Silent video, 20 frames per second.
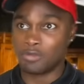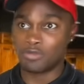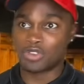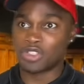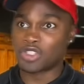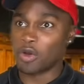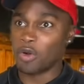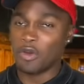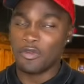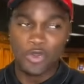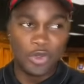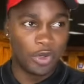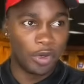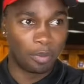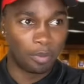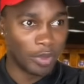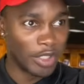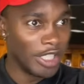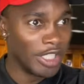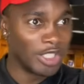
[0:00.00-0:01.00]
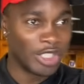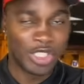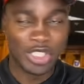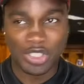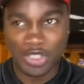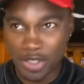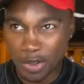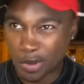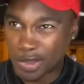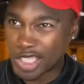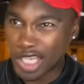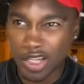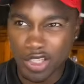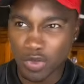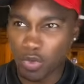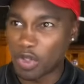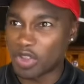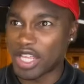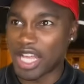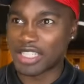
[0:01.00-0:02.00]
So if you could please just, you know, tell
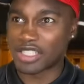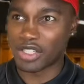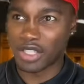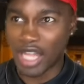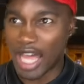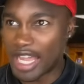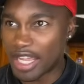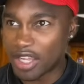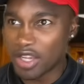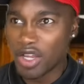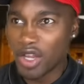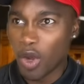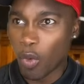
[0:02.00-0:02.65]
us what that's like,